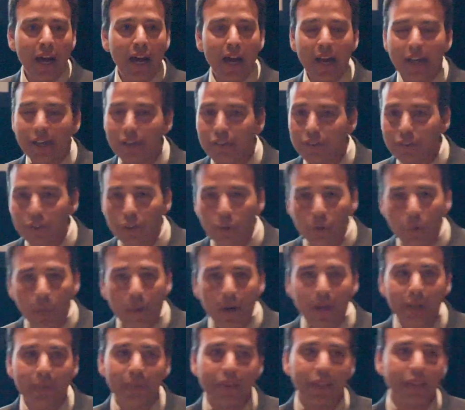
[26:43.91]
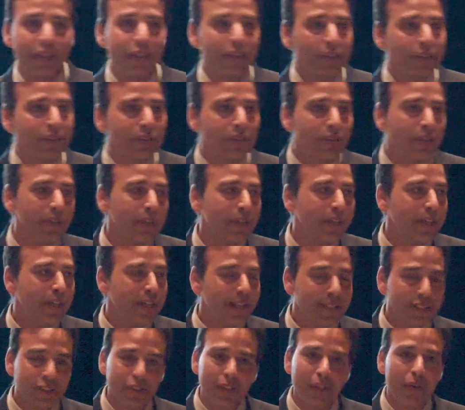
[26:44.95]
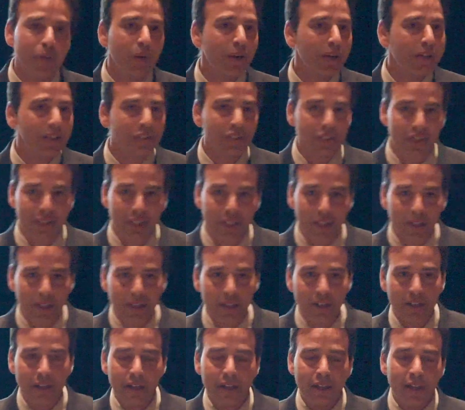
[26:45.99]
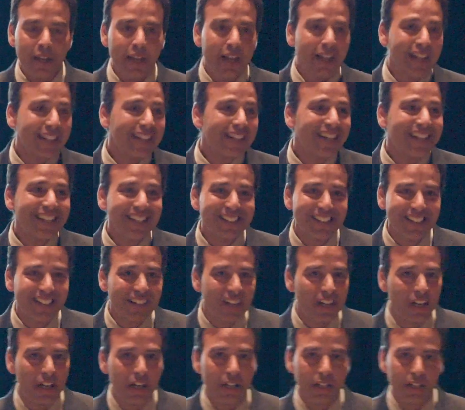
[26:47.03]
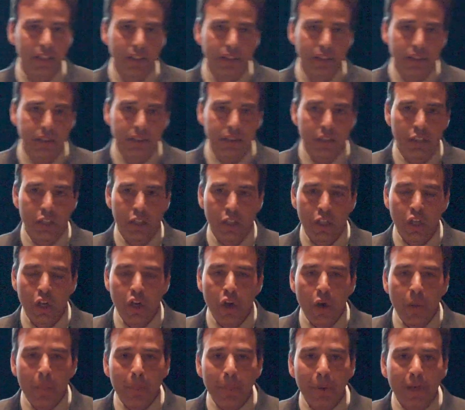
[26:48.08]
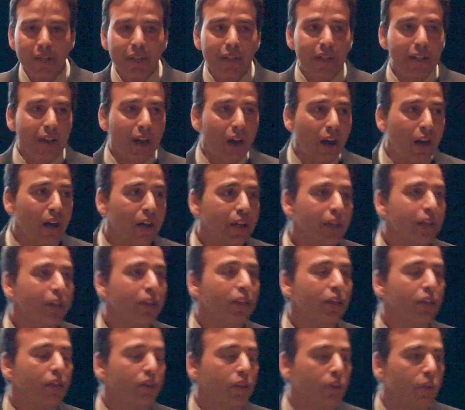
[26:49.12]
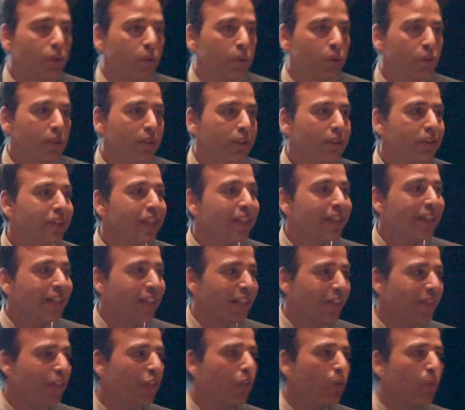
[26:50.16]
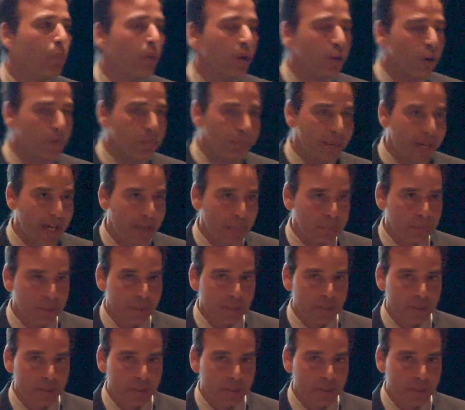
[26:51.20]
I don't know what I'm going to do, and I just want to share, and then I need a hug. But it's on you to give the roadmap.